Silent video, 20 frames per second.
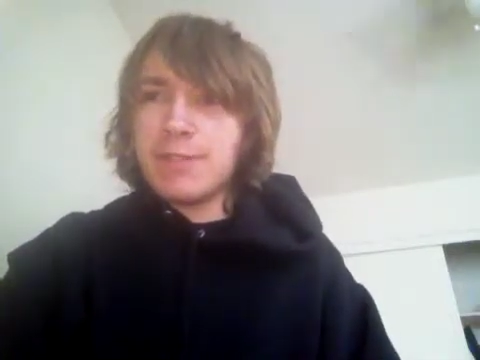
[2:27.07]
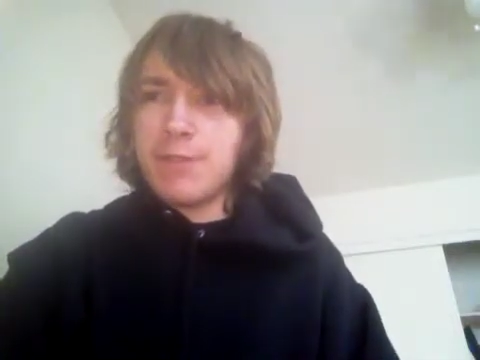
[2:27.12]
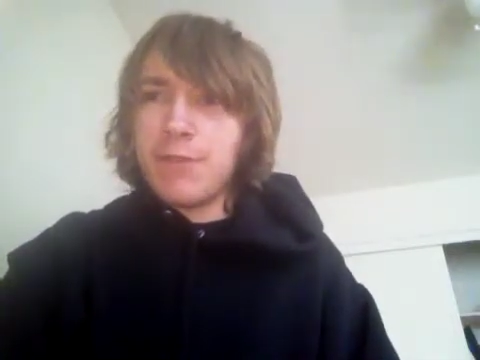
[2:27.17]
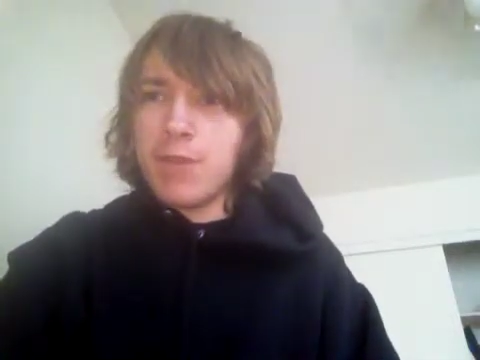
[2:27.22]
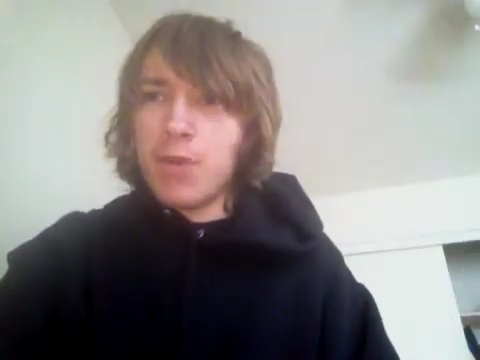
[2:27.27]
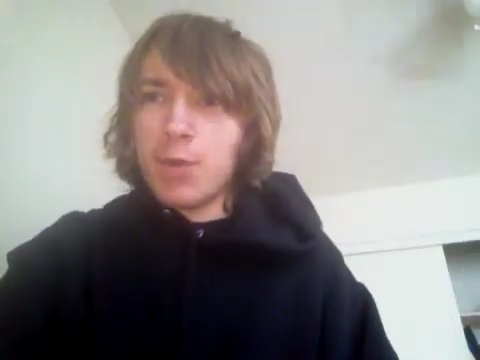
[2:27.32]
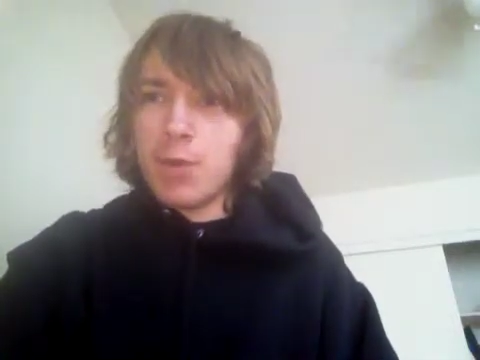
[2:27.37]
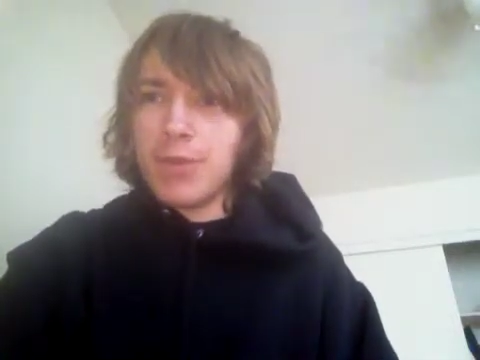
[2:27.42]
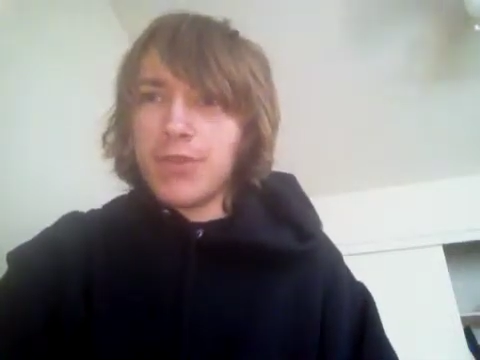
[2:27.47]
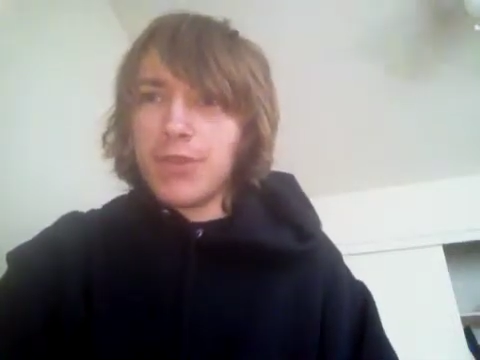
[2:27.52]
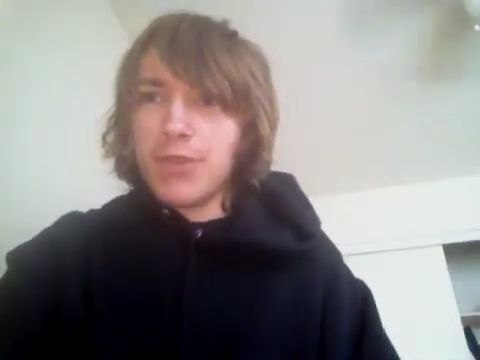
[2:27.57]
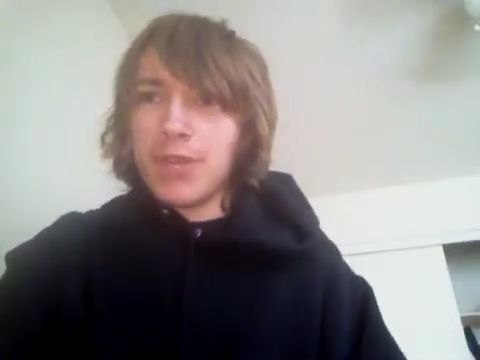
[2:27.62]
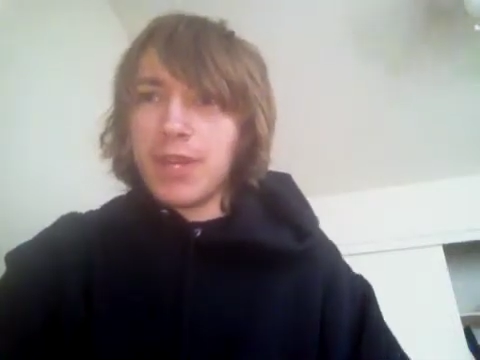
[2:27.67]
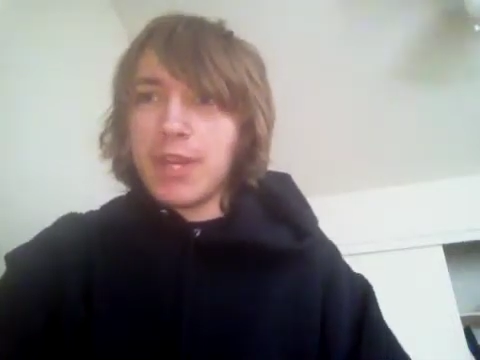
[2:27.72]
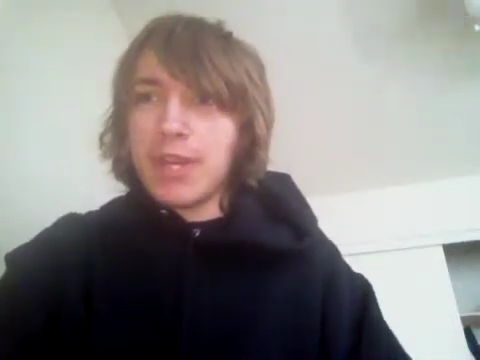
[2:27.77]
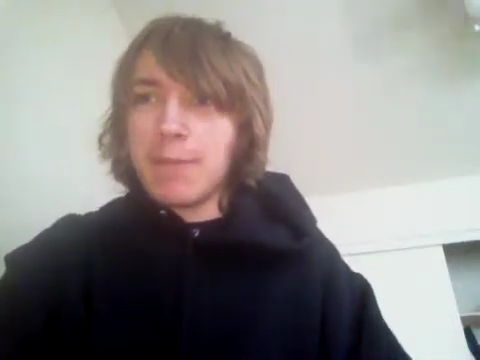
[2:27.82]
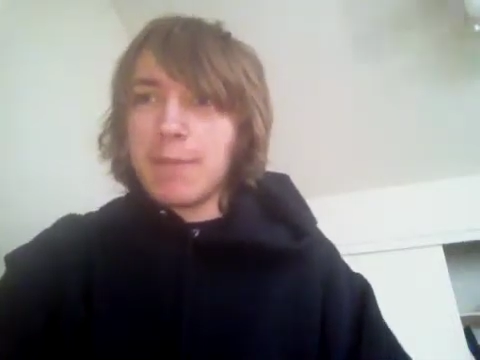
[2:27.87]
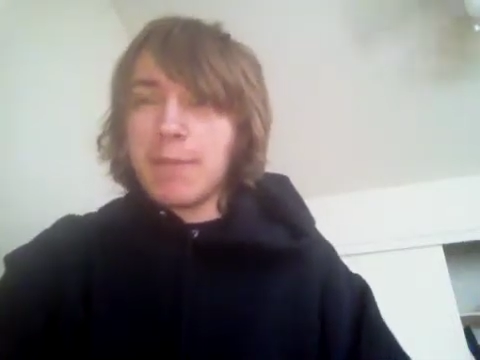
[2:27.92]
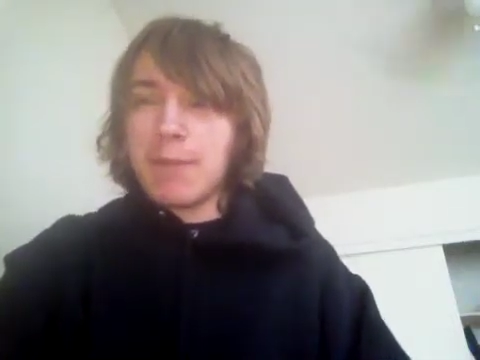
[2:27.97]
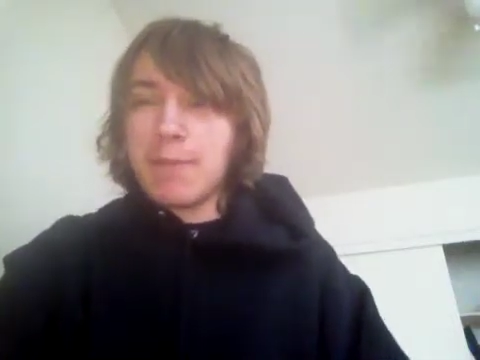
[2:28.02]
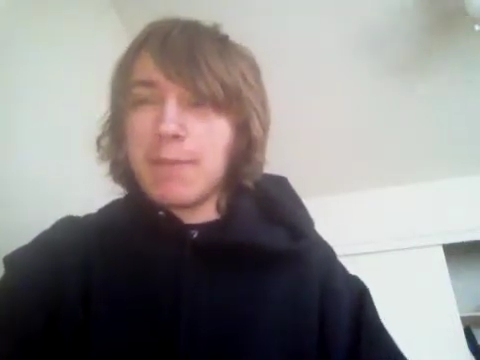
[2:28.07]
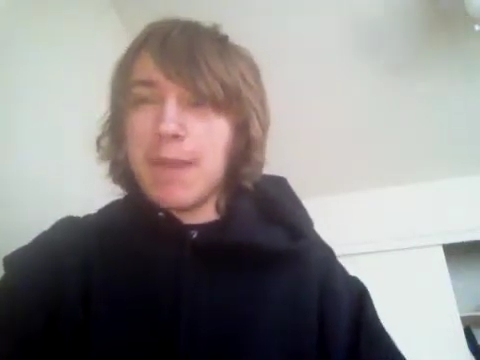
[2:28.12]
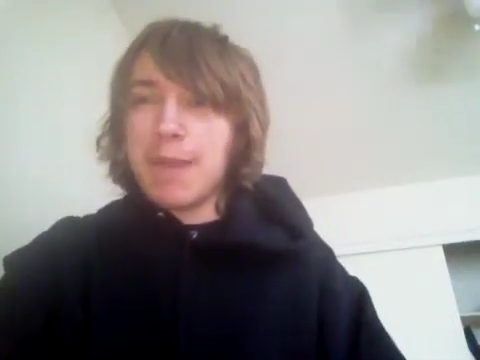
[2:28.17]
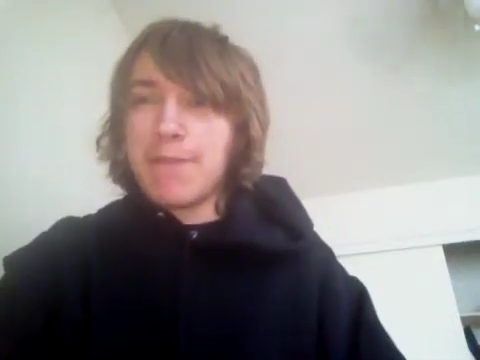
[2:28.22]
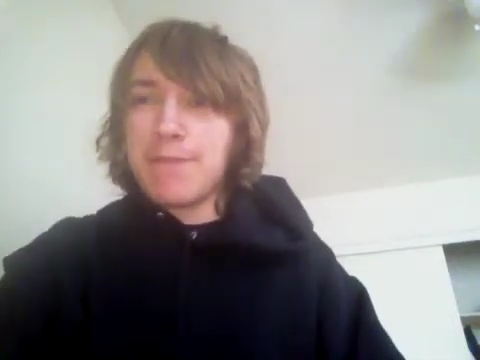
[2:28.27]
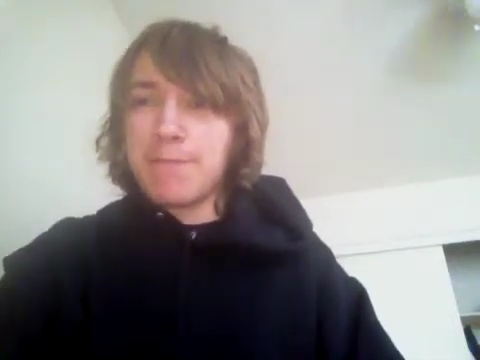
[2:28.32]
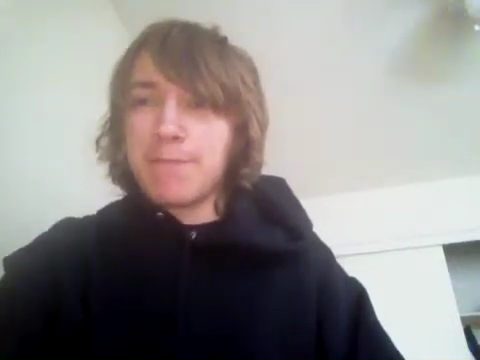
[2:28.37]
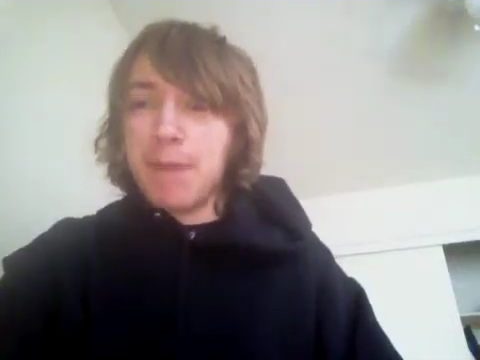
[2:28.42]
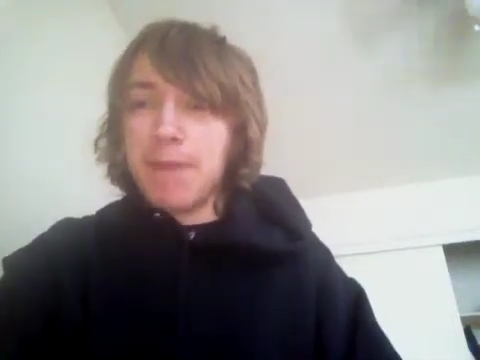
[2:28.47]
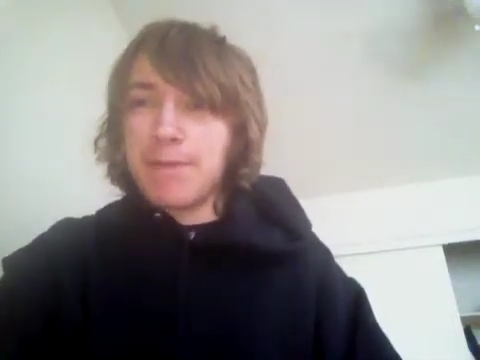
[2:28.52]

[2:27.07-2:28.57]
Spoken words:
4 was okay, but my